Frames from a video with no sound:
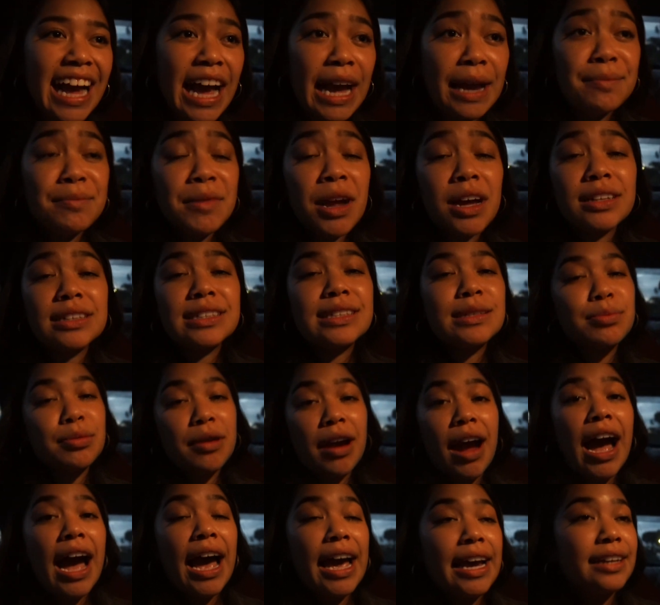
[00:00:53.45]
I'm not
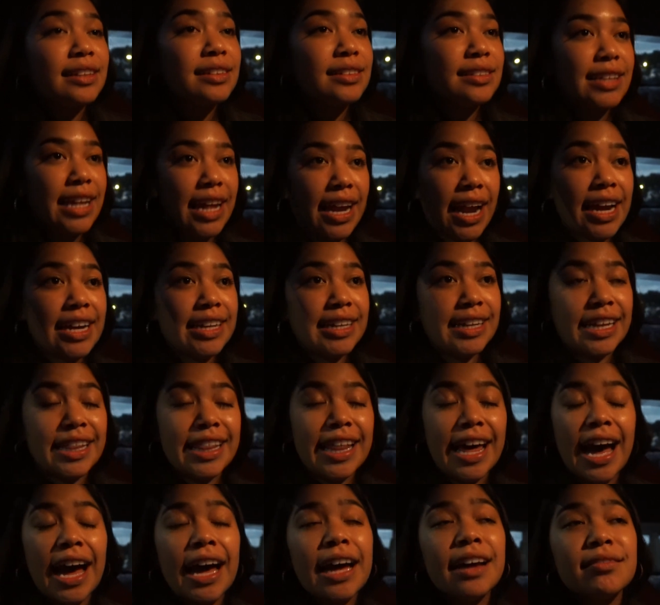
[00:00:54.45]
surprised that I did
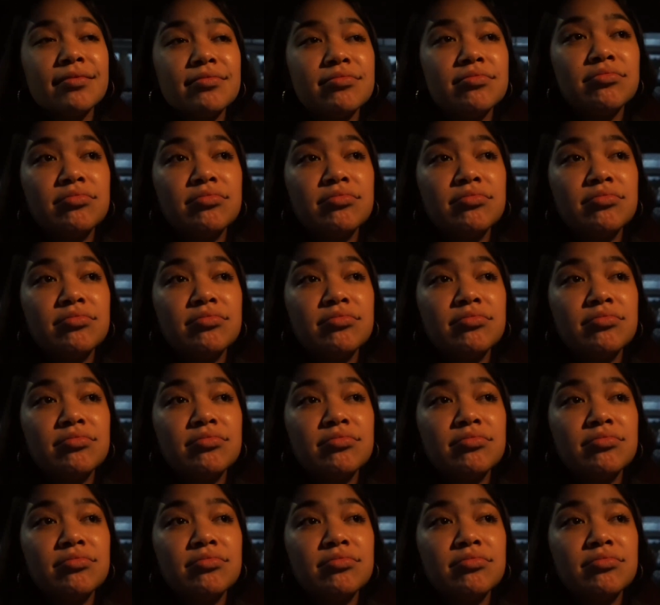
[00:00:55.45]
that.